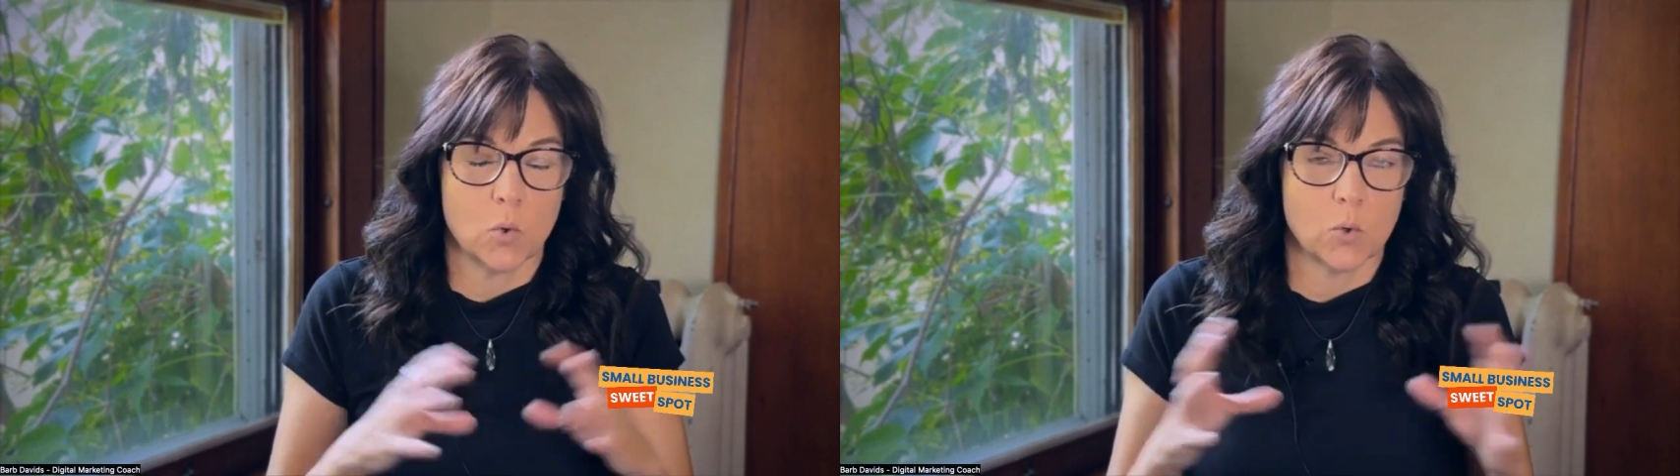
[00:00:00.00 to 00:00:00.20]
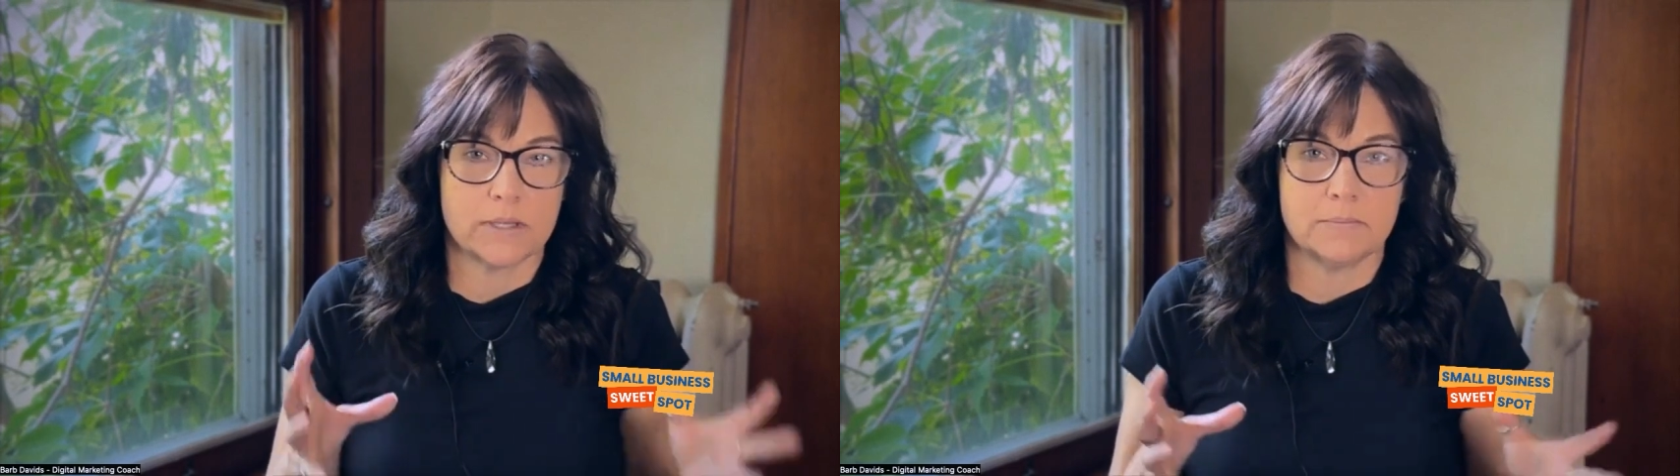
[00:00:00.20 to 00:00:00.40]

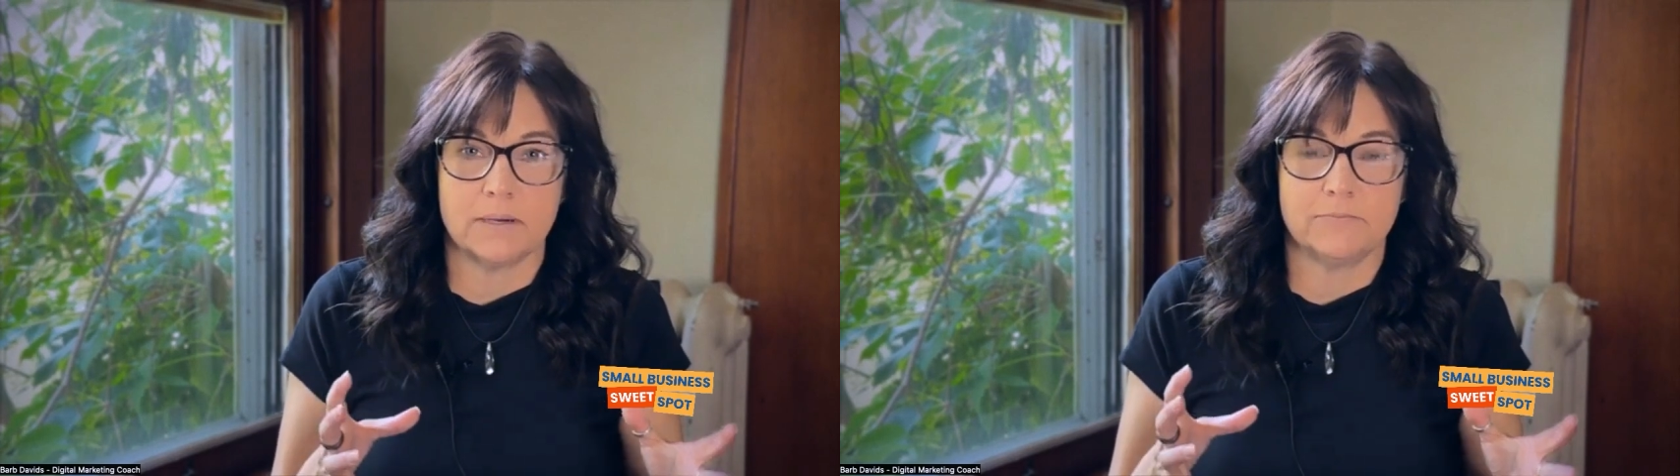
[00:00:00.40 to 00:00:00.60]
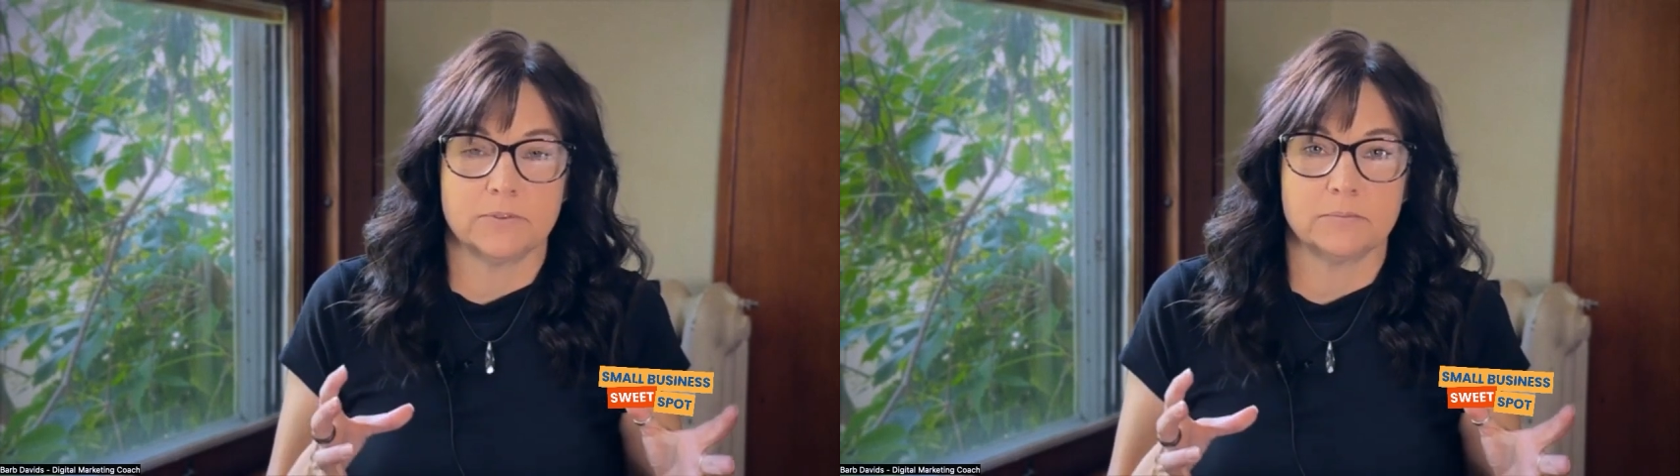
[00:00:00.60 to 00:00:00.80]
tore them
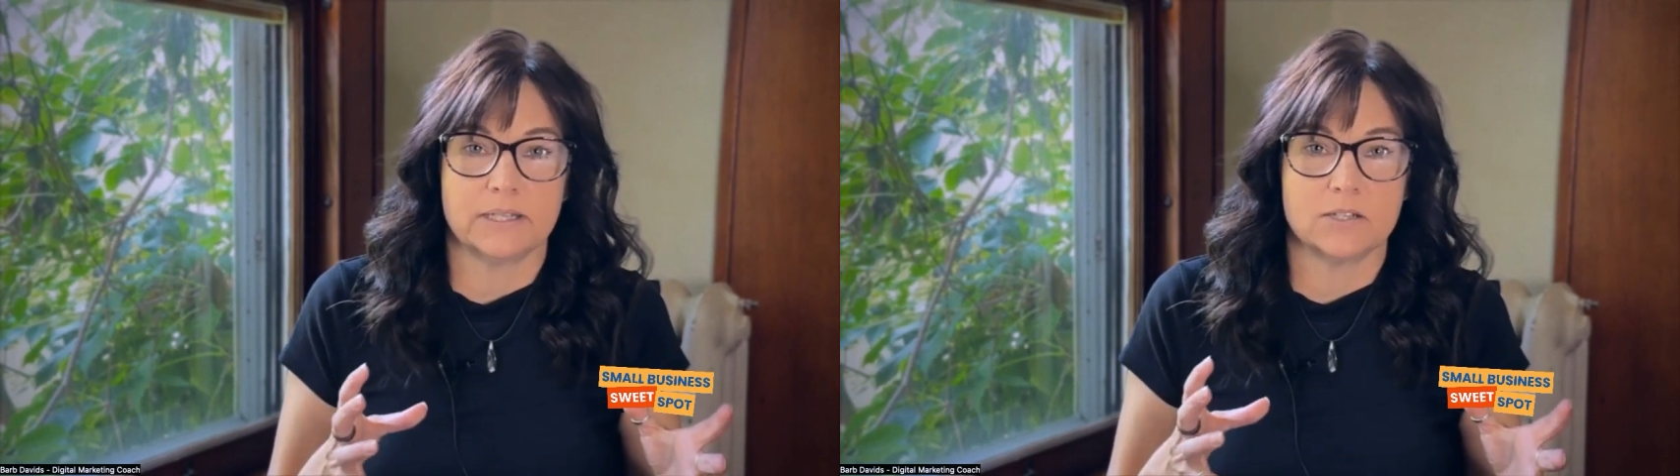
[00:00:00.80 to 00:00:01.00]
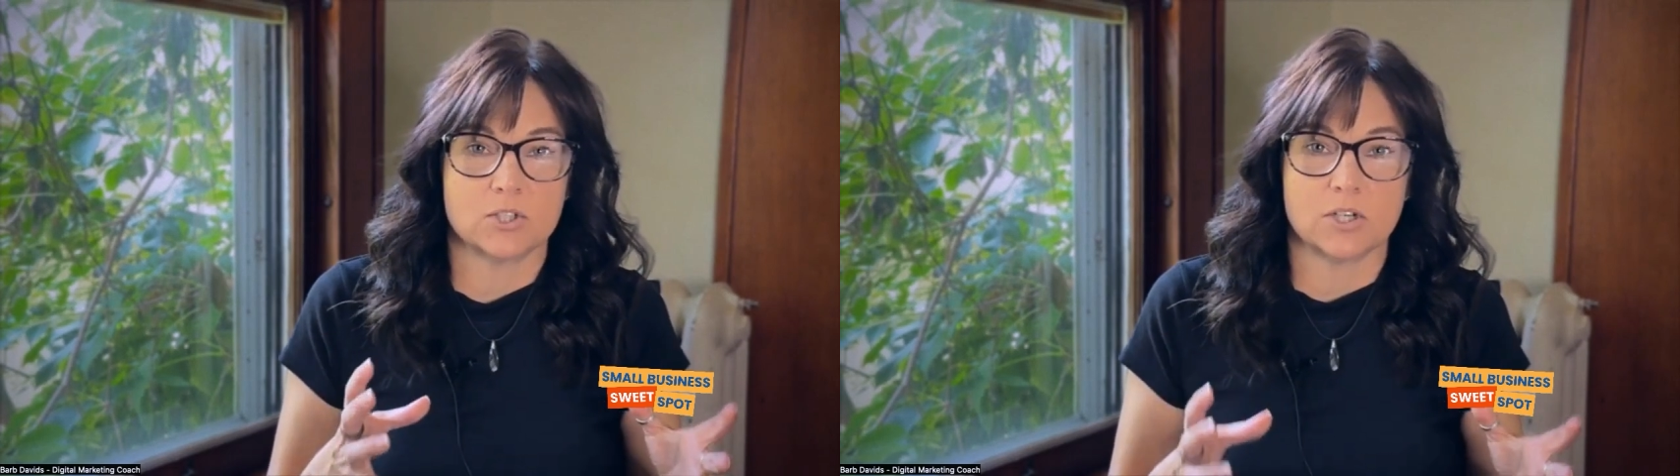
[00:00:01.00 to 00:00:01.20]
up from
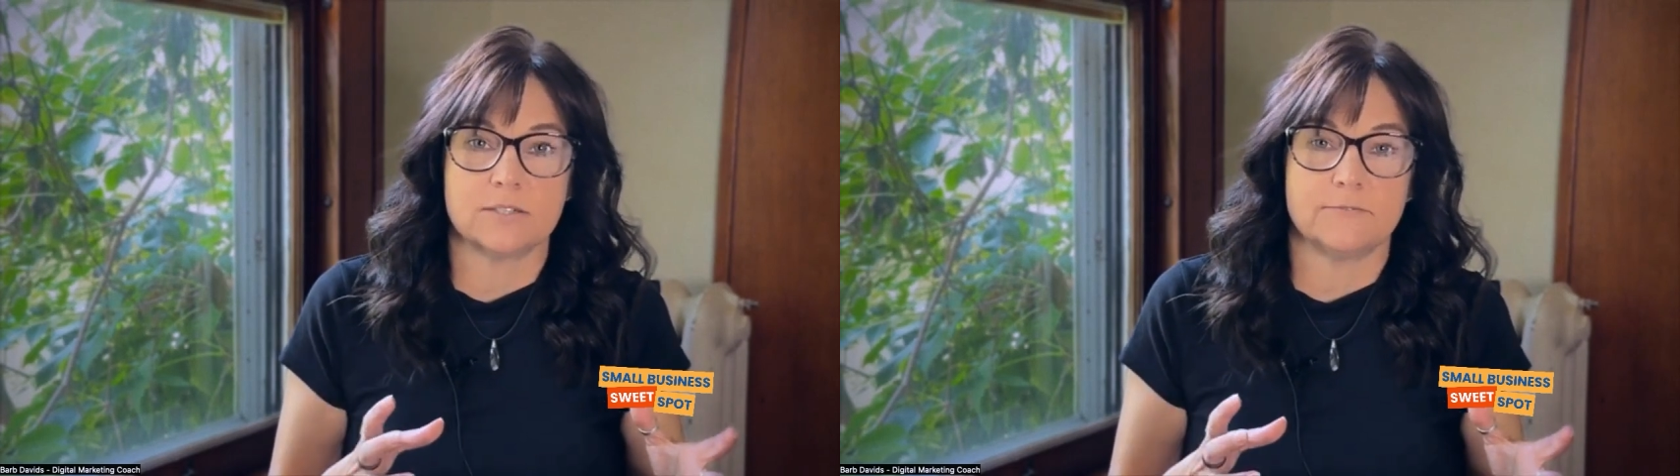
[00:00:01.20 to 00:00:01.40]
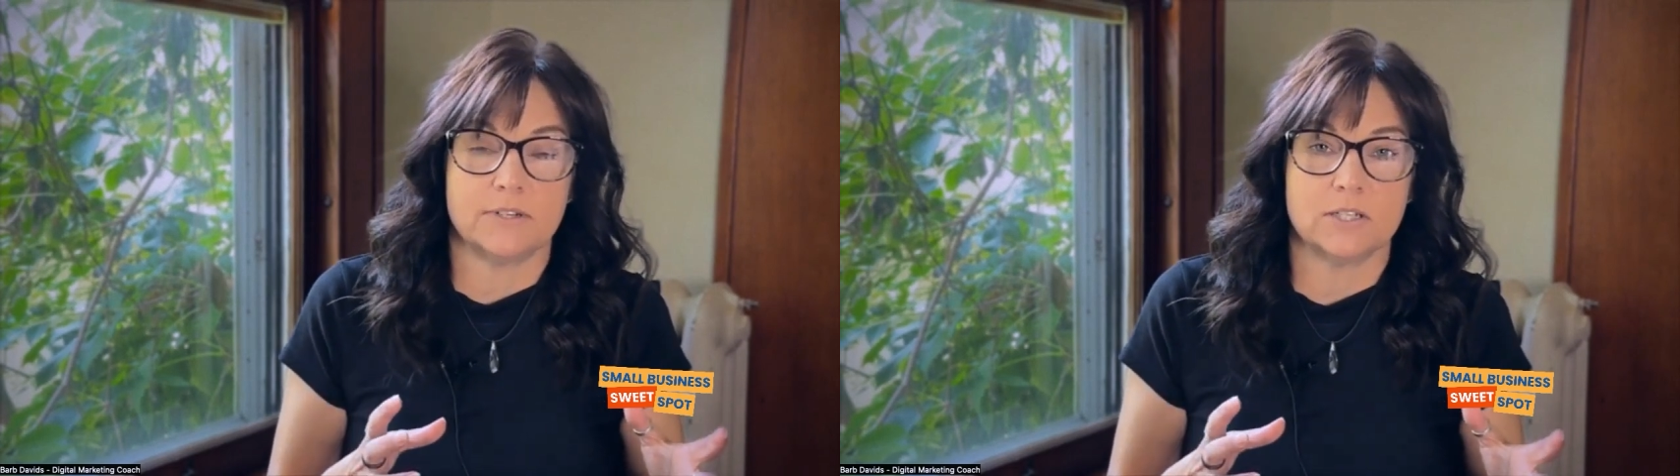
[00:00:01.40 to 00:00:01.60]
like
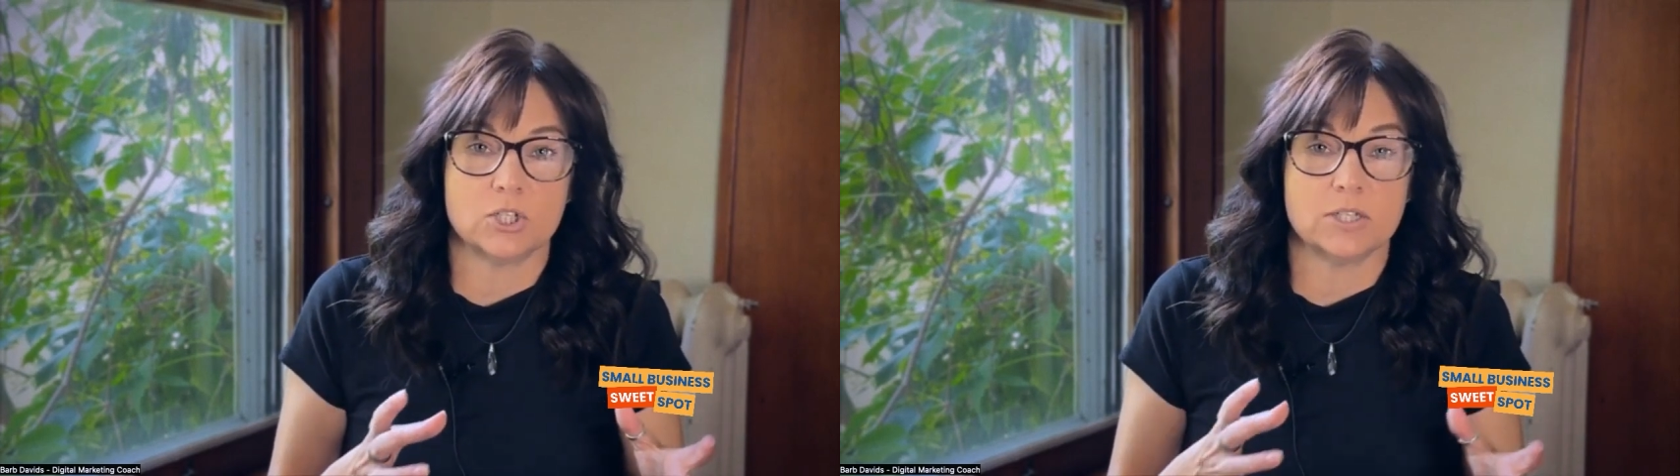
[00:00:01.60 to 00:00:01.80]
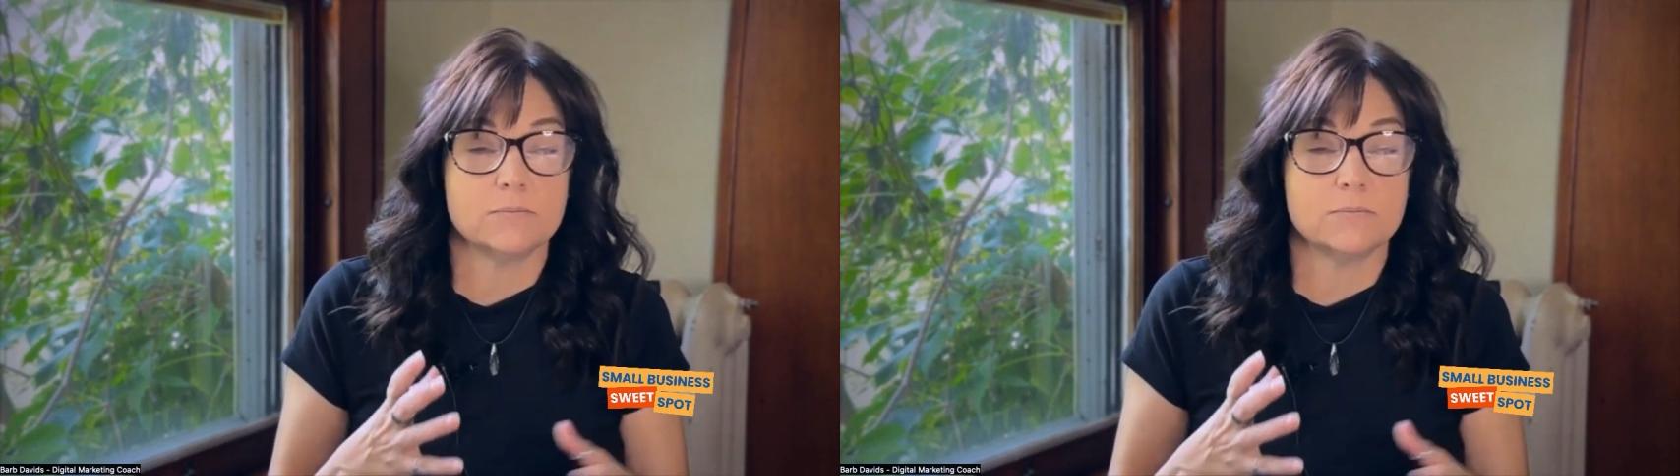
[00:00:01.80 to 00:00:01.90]
start to finish,